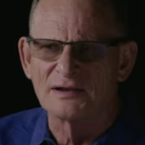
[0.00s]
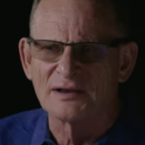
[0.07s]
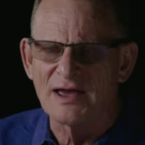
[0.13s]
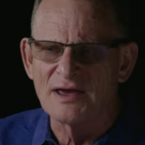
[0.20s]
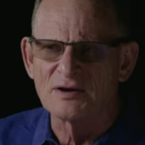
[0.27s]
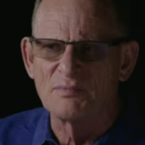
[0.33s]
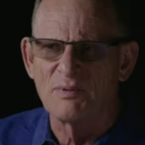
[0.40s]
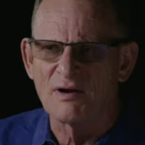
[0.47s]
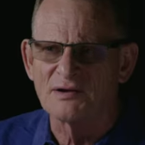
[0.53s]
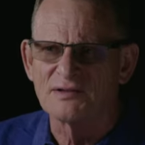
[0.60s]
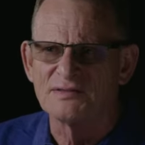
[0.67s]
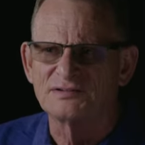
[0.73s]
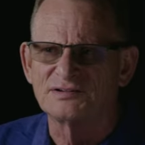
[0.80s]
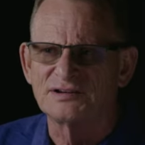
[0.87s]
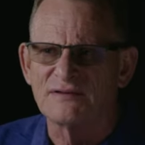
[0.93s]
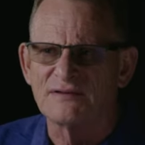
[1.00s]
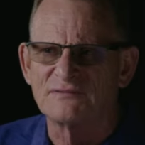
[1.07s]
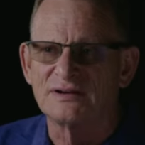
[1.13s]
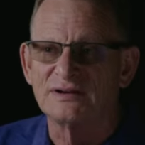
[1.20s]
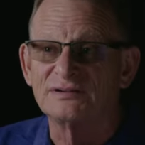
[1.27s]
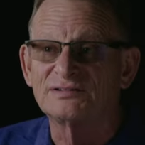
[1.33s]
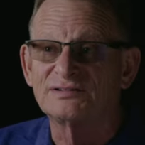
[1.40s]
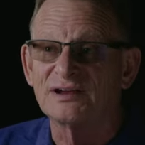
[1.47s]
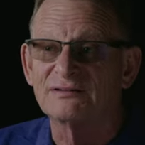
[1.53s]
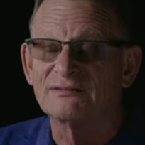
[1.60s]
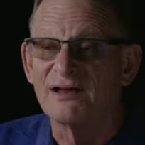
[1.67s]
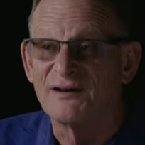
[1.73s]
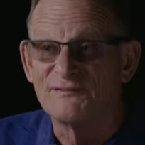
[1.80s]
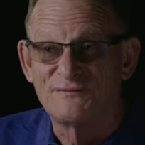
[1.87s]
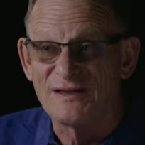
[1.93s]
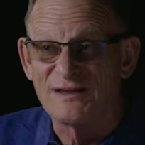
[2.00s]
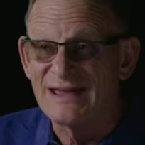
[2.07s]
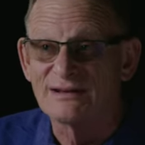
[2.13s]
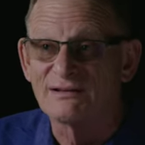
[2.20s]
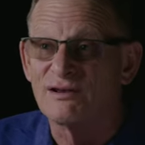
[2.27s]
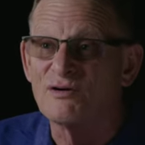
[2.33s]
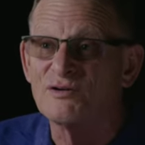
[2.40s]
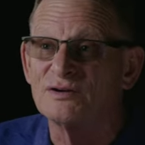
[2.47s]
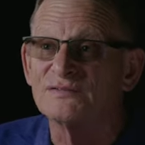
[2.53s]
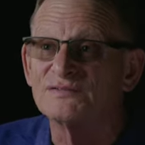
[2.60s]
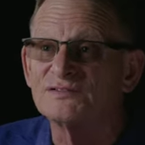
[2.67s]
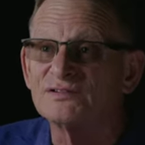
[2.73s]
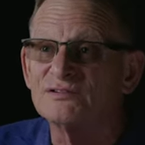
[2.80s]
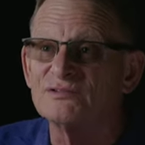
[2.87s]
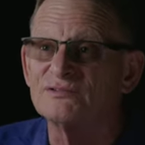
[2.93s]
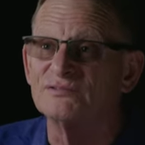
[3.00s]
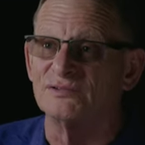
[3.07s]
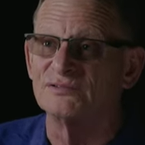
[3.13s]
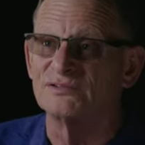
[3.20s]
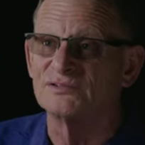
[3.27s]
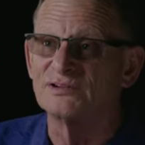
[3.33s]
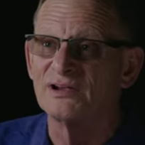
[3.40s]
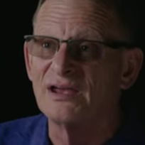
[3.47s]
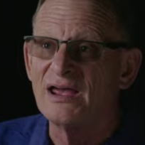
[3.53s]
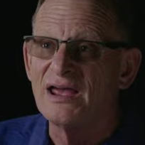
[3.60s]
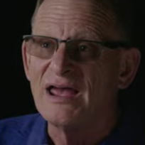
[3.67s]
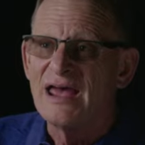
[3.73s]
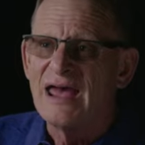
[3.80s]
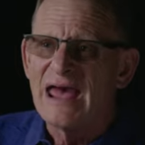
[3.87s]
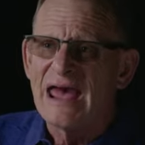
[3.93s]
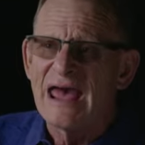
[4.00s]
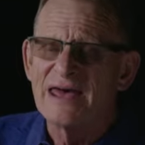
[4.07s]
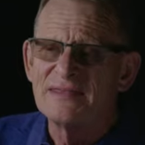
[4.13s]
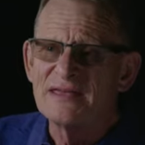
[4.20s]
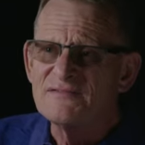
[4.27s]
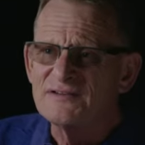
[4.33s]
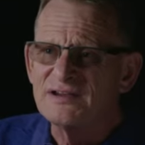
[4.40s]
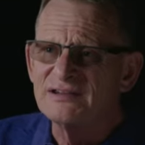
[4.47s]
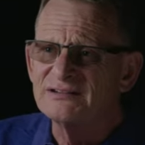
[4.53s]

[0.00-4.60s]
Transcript: latter part of the 70s sent a van load of students. And they've